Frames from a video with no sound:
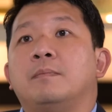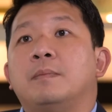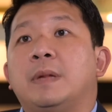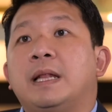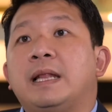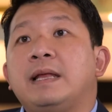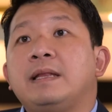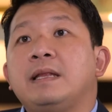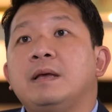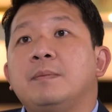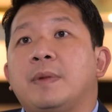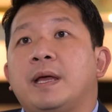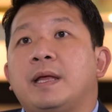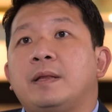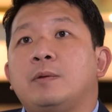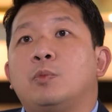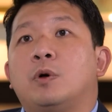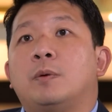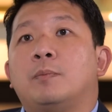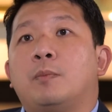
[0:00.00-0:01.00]
Millennial
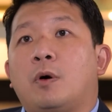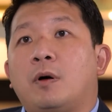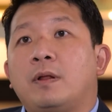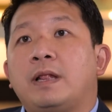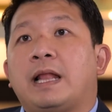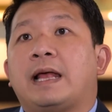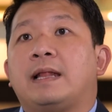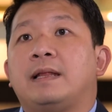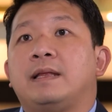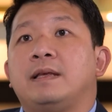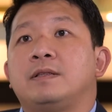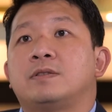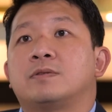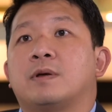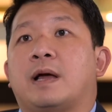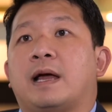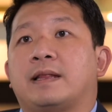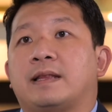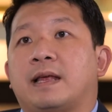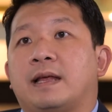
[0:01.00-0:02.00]
men were more likely
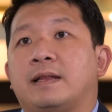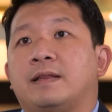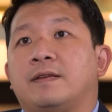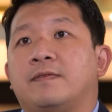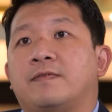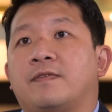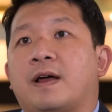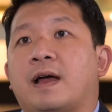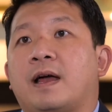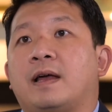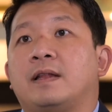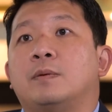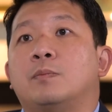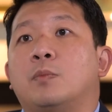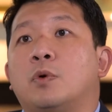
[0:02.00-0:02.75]
to identify the